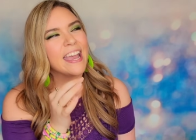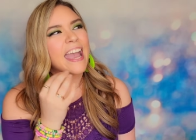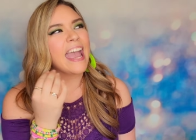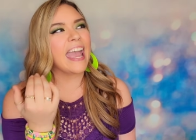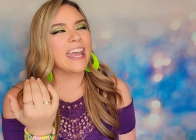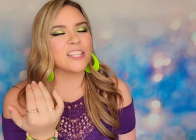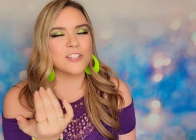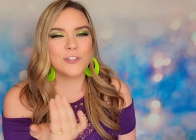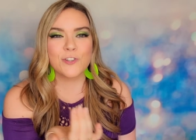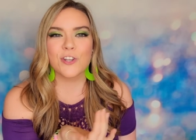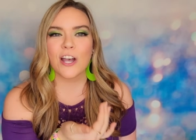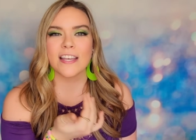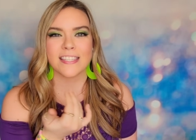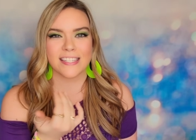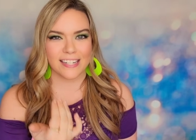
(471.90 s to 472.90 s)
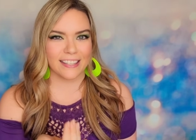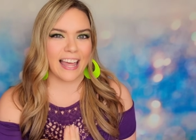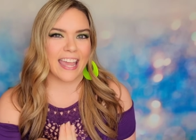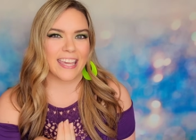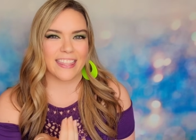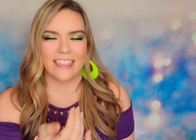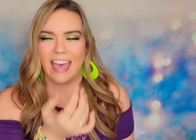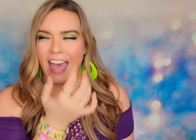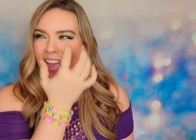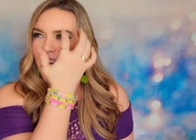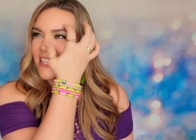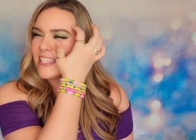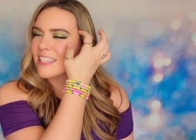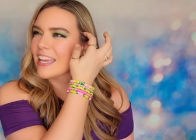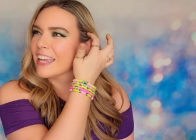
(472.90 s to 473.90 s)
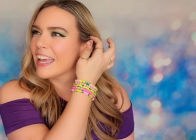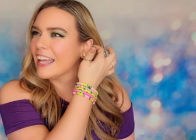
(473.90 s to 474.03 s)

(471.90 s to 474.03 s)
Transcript: It's just like that. It's